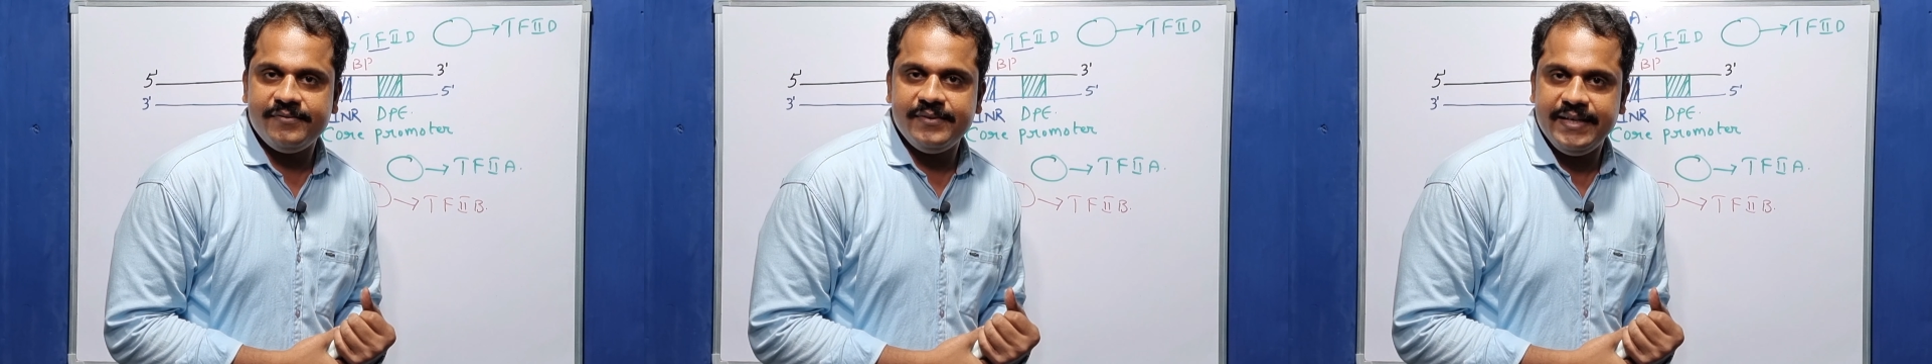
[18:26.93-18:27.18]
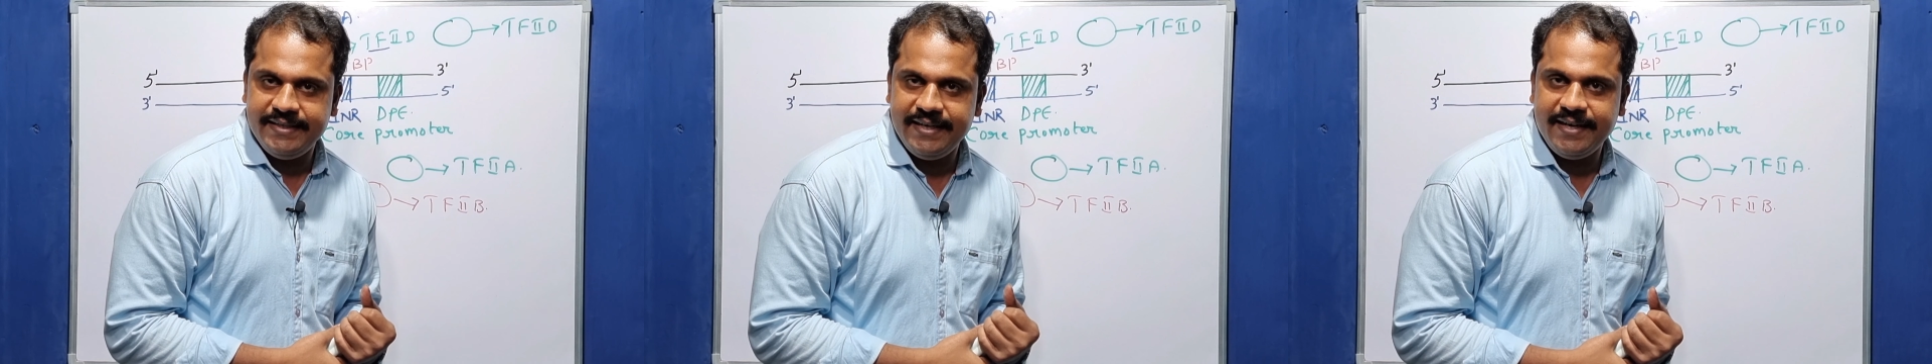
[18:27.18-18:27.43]

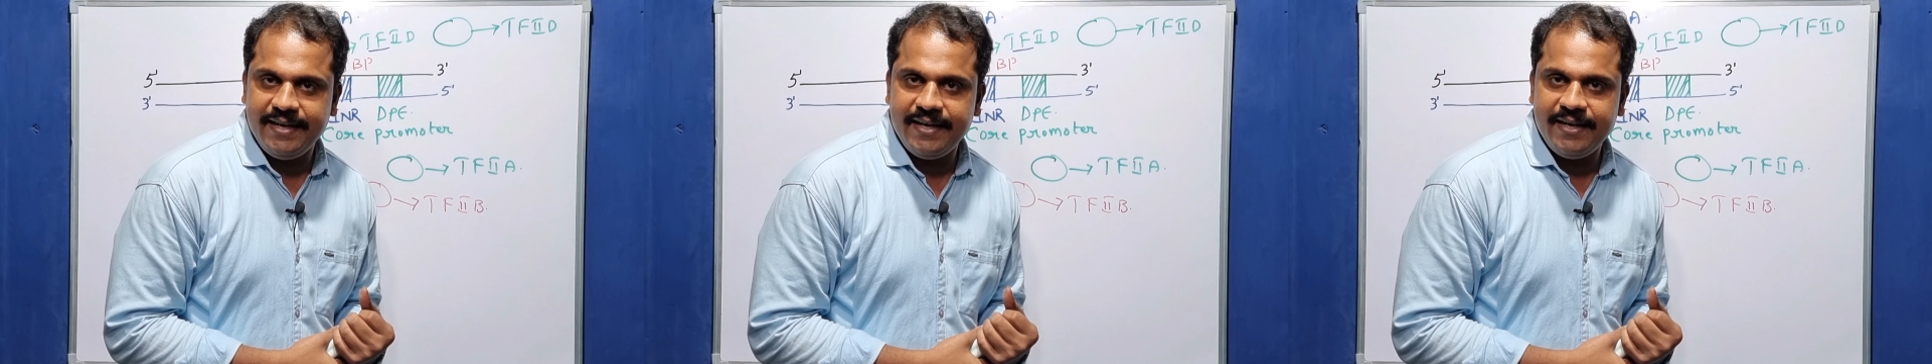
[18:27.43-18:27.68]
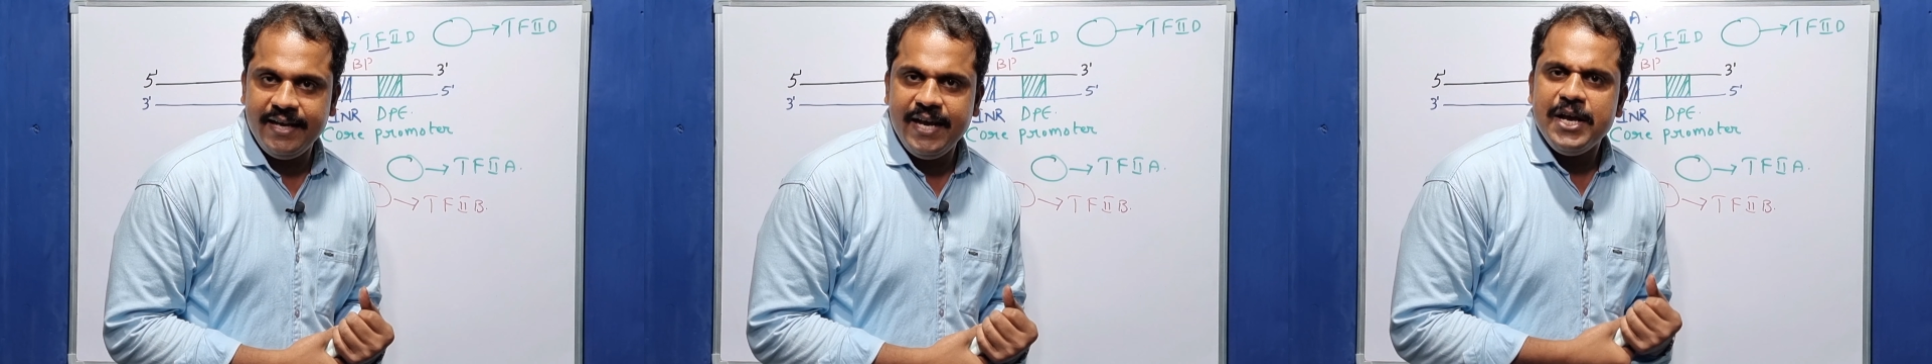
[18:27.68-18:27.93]
Is it
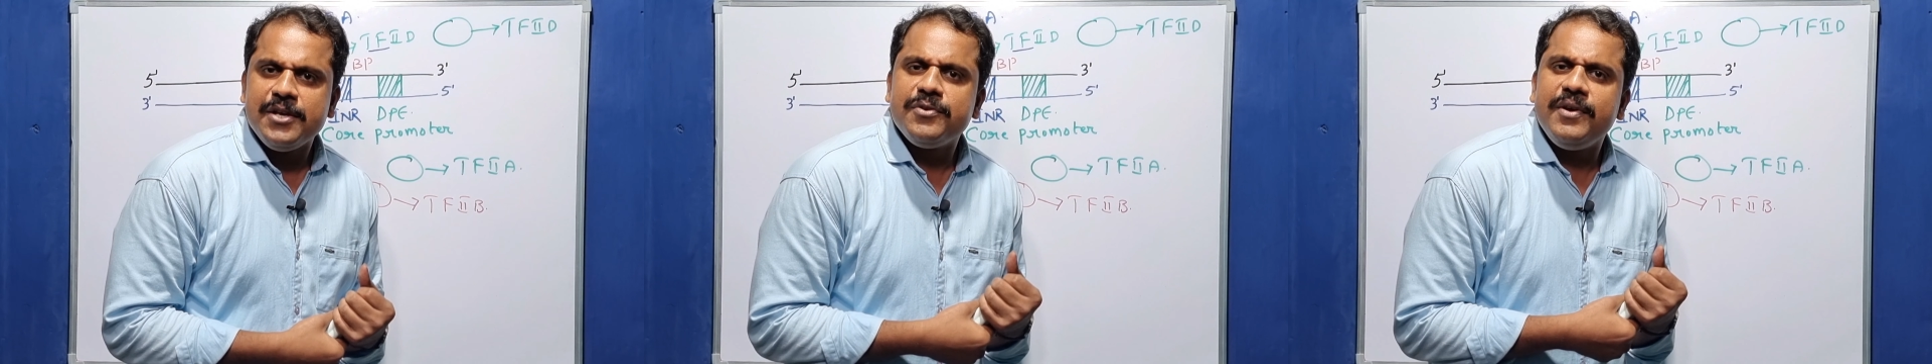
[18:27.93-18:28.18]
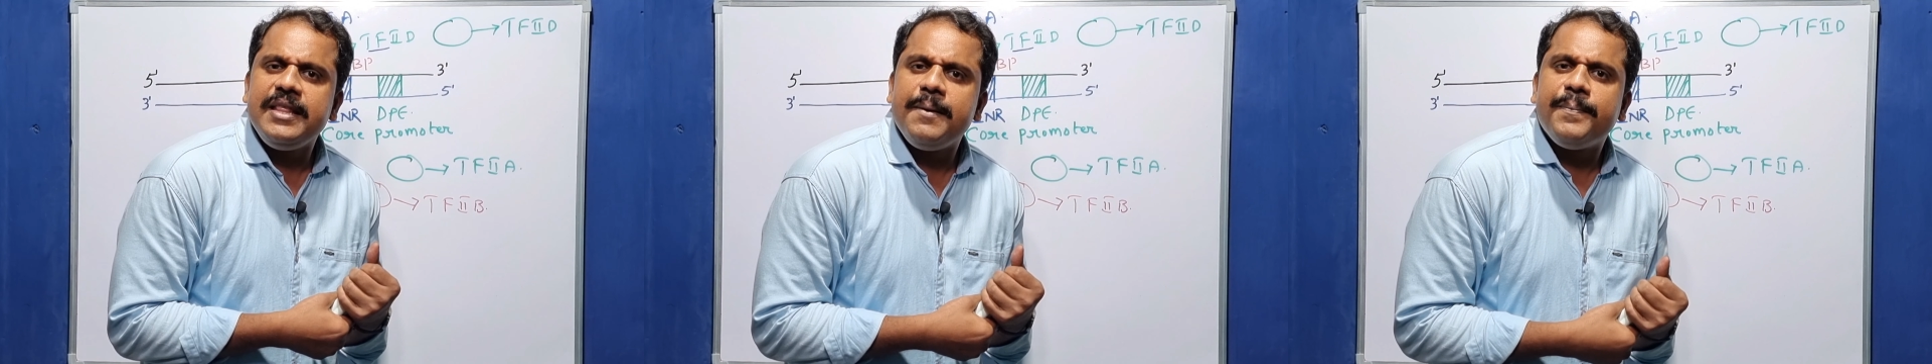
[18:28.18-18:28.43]
clear? So in
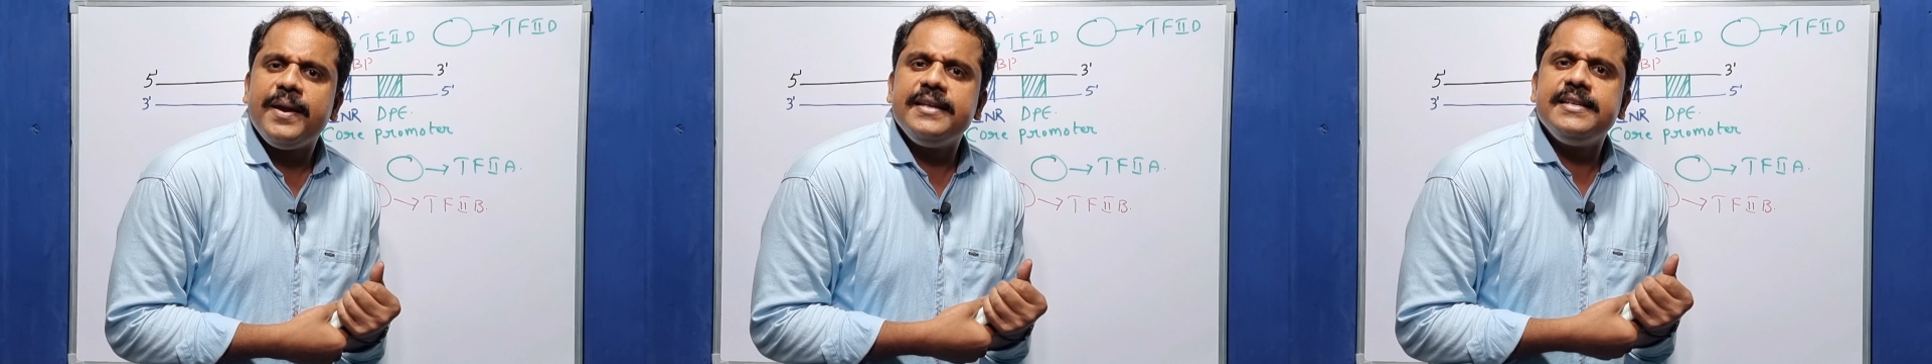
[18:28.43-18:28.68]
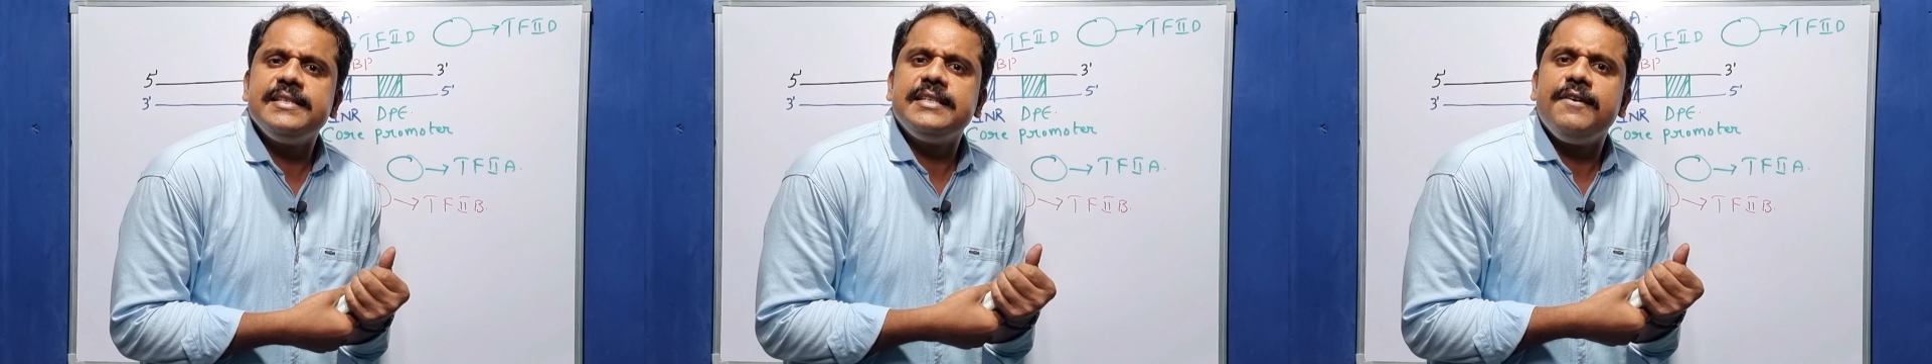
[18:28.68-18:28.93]
the
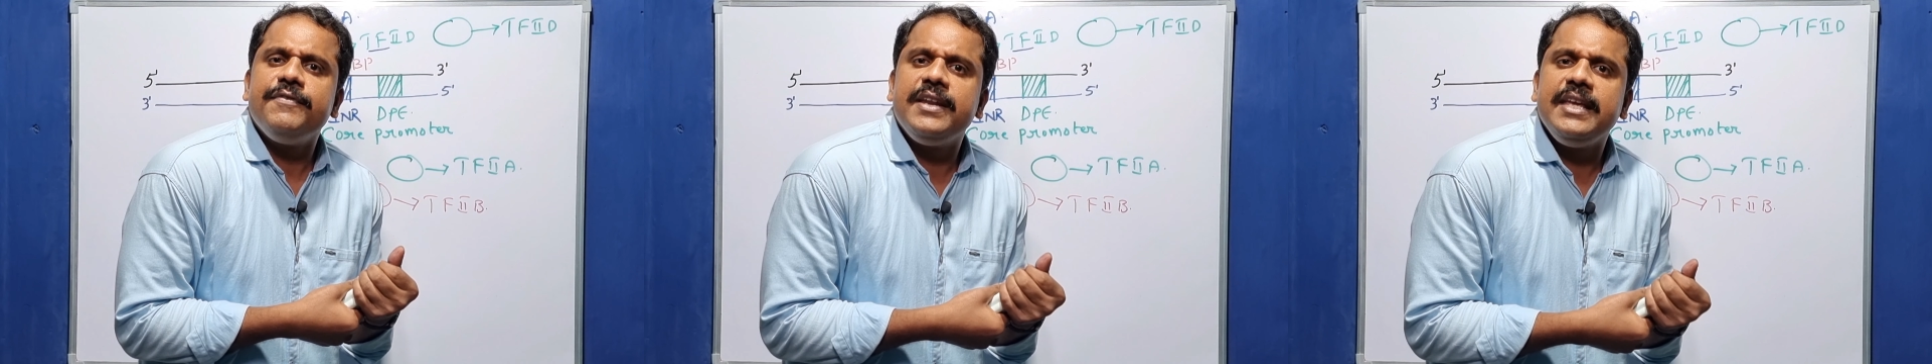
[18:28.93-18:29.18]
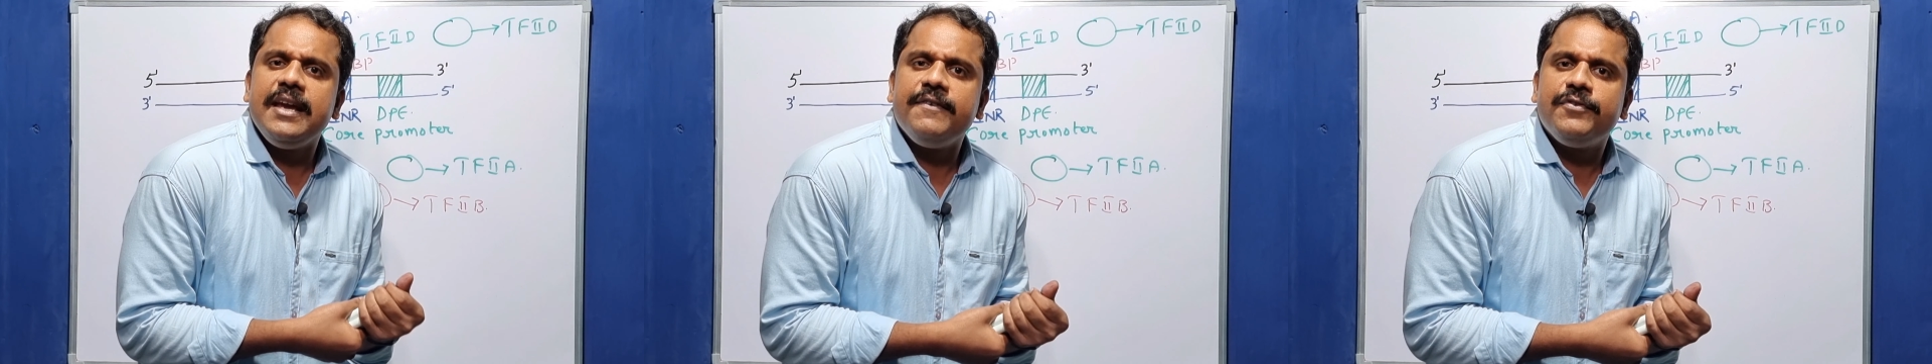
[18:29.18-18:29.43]
presence of
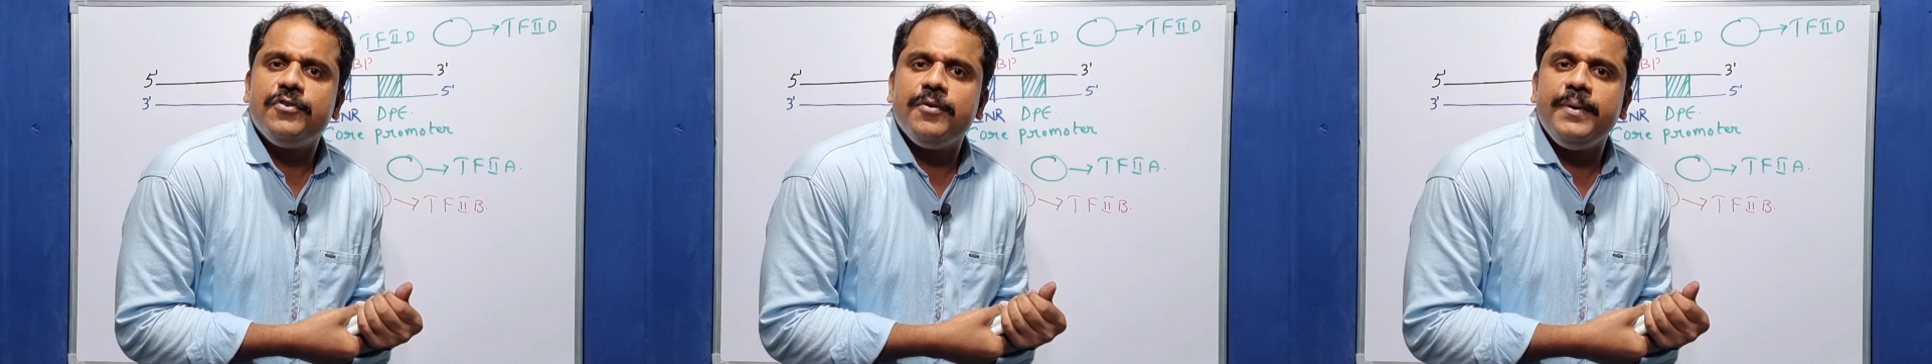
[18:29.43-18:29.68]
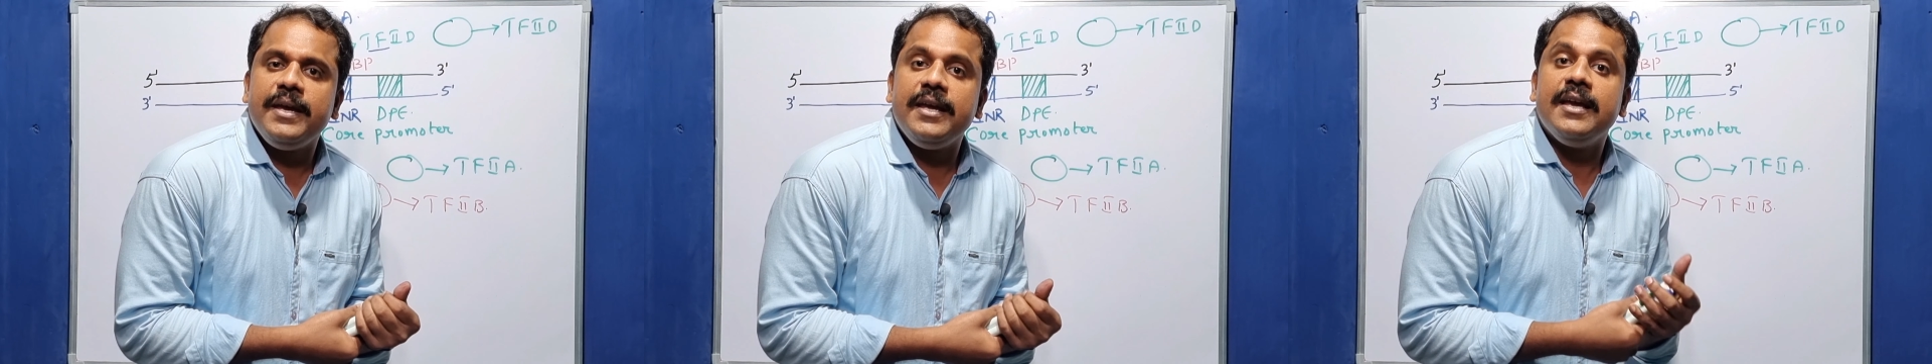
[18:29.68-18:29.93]

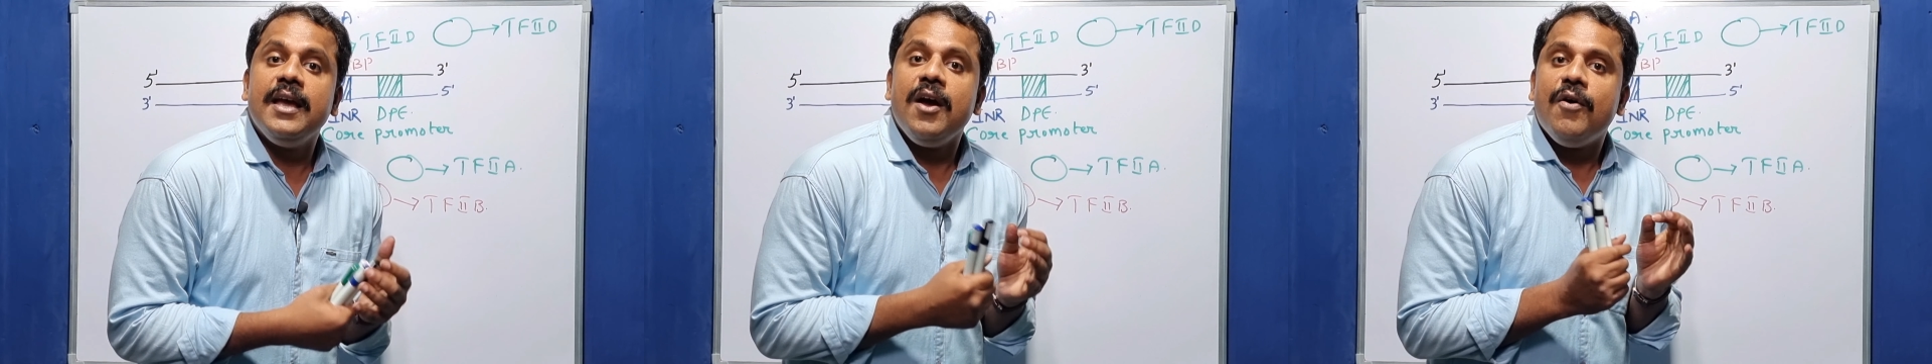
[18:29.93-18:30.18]
TF2B,